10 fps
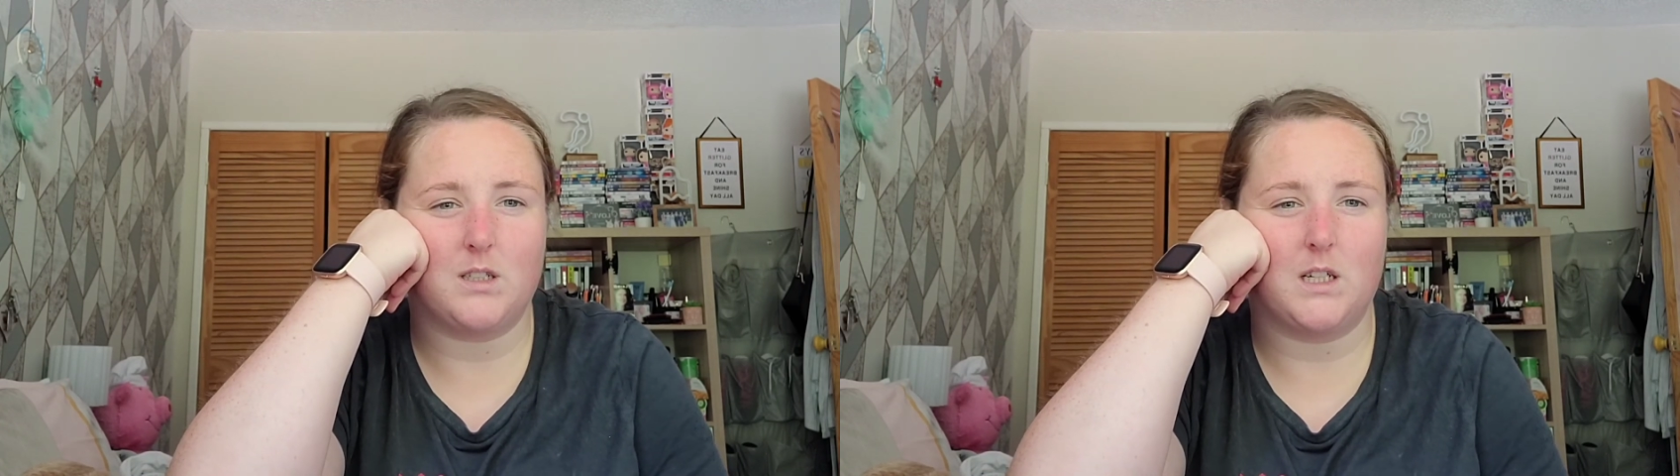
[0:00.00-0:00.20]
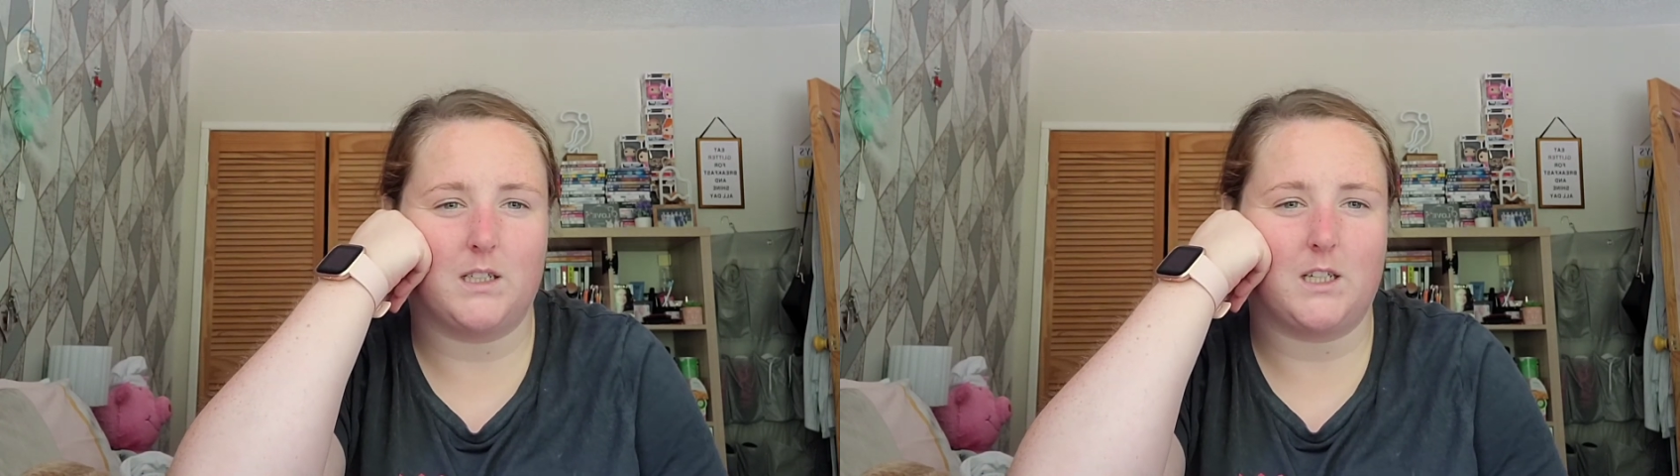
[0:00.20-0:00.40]

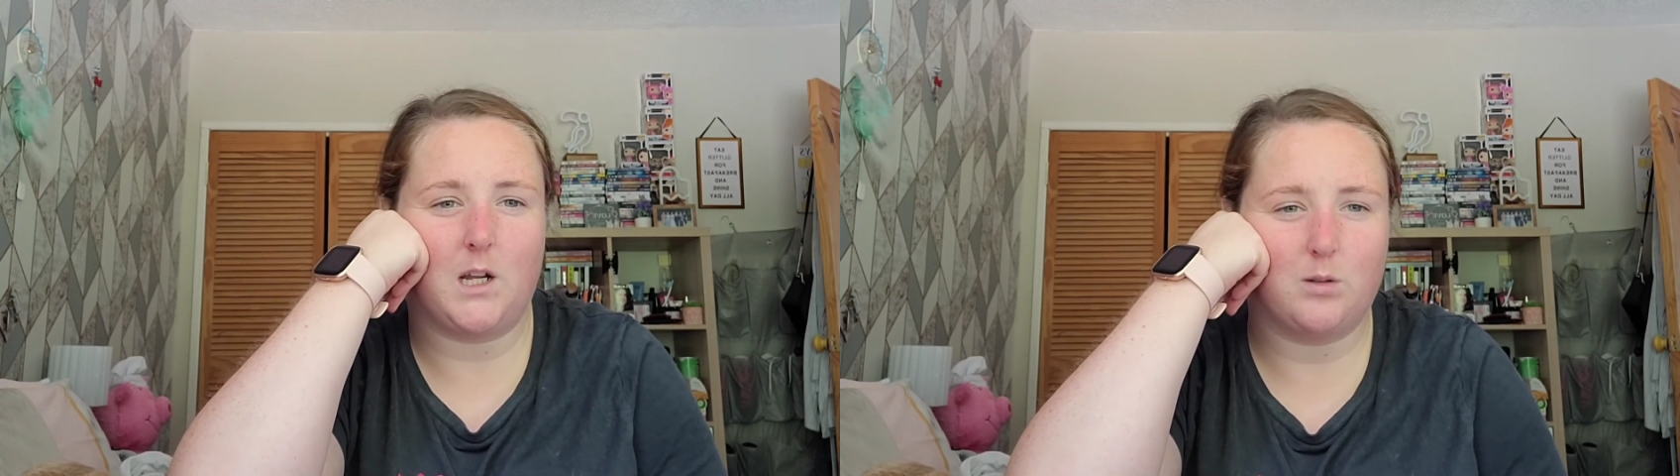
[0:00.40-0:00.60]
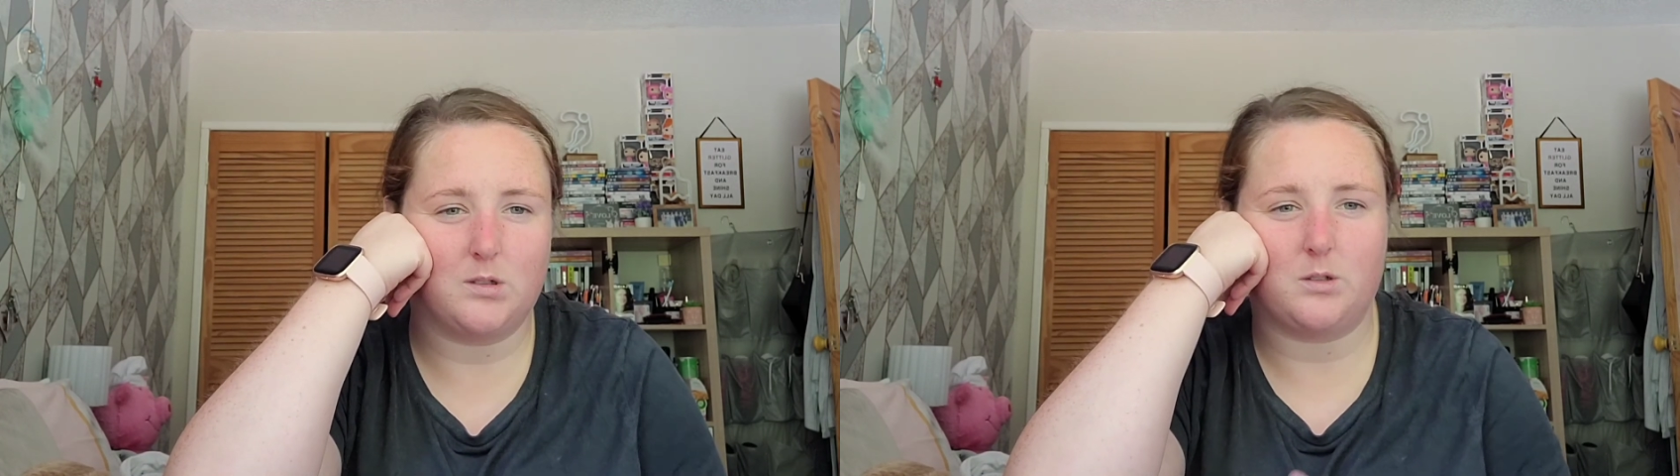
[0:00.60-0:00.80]
like
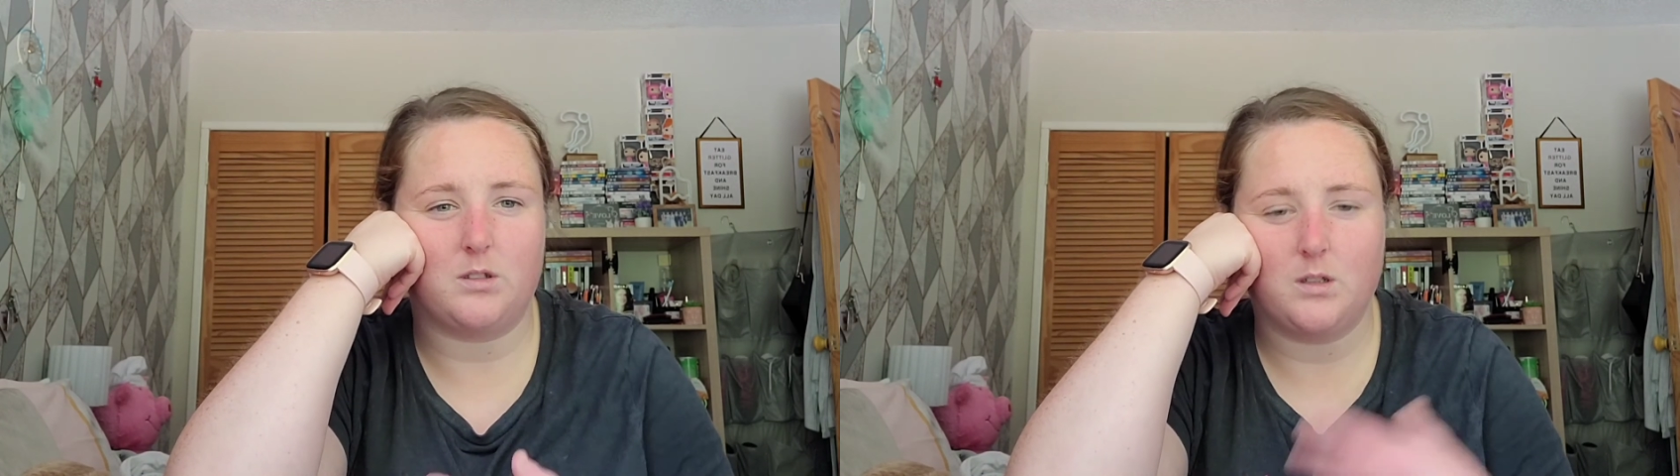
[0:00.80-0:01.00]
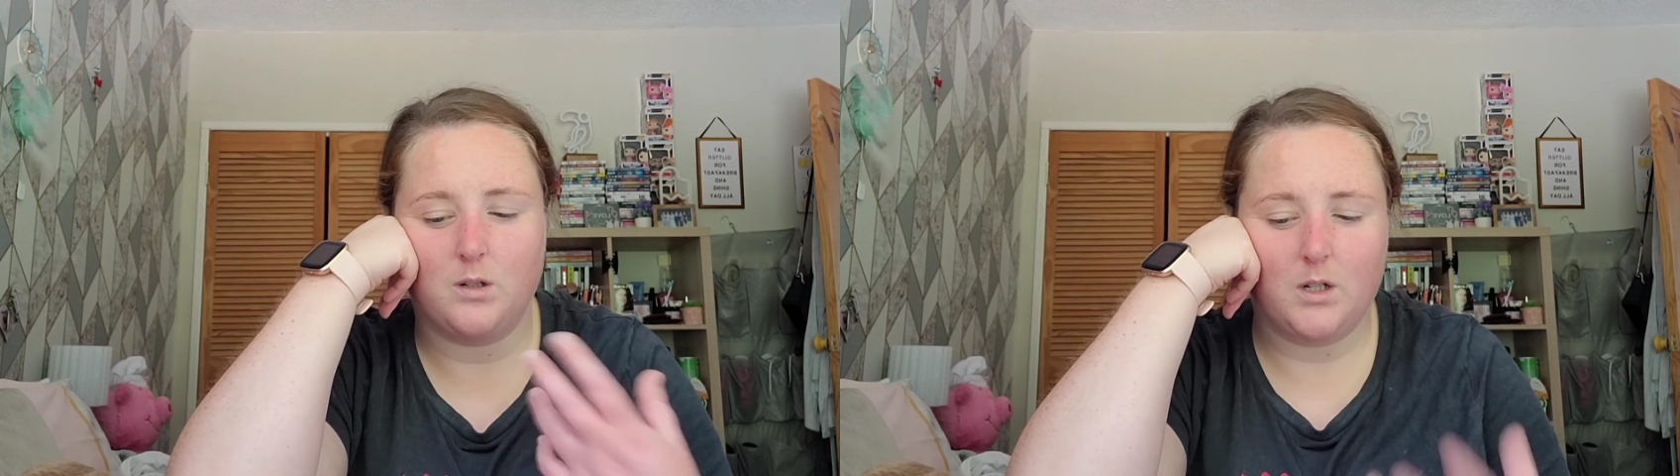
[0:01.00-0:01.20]
clothes
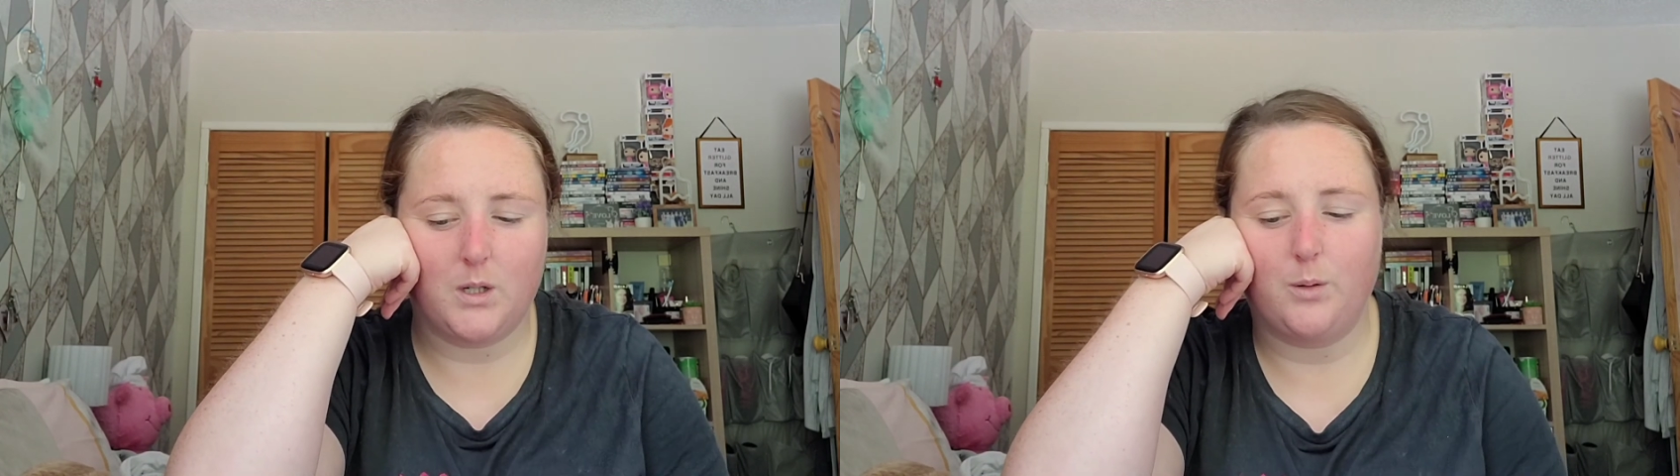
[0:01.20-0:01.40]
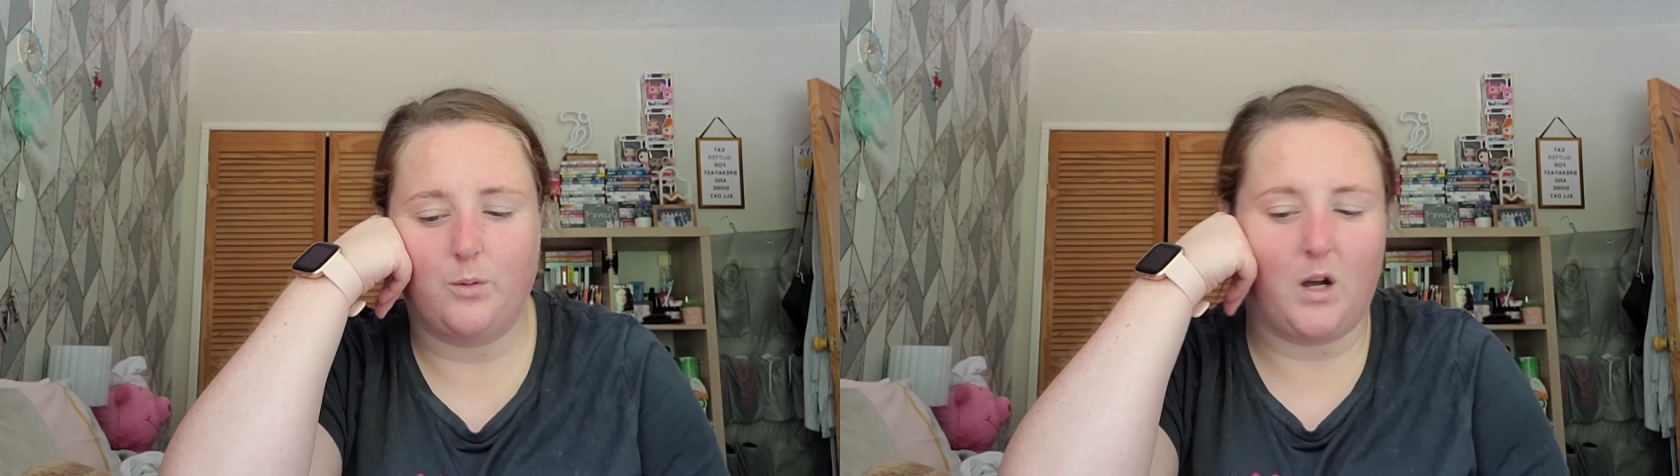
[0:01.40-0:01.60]
with